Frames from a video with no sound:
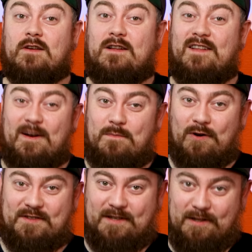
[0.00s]
the
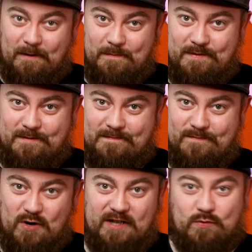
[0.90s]
Clermont Club,
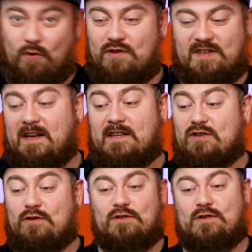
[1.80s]
which was an
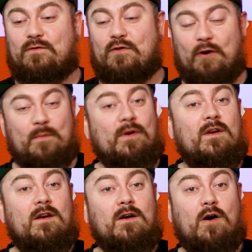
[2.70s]
exclusive group
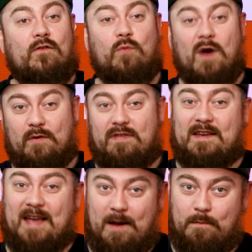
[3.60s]
of wealthy
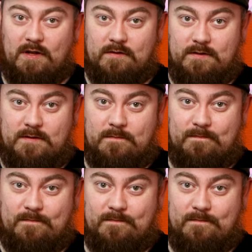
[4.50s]
gamblers.